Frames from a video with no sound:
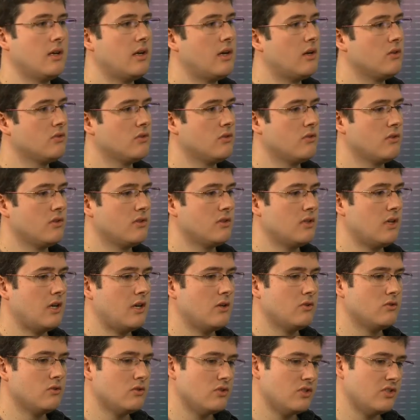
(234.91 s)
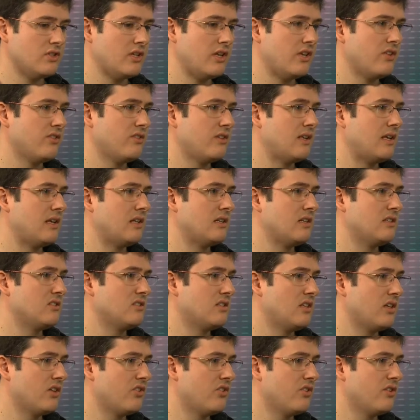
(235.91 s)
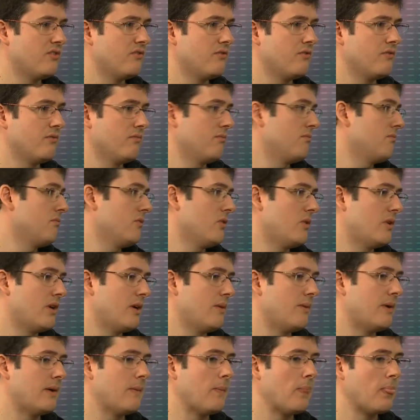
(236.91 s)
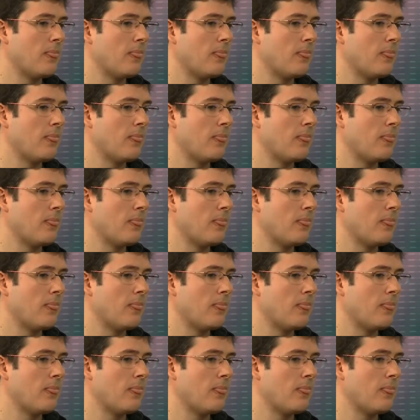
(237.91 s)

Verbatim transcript: auto authorize a transaction, whatever.